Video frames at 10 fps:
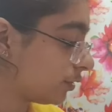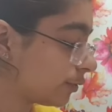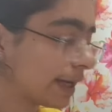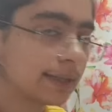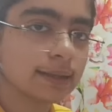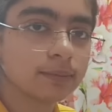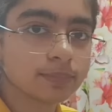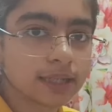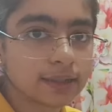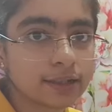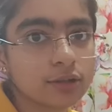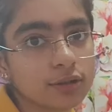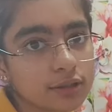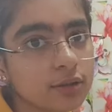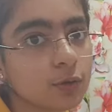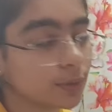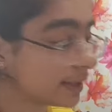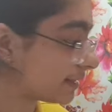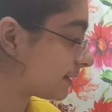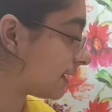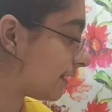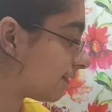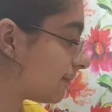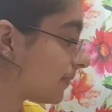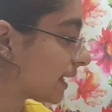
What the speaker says: you get imprinted on the coat itself.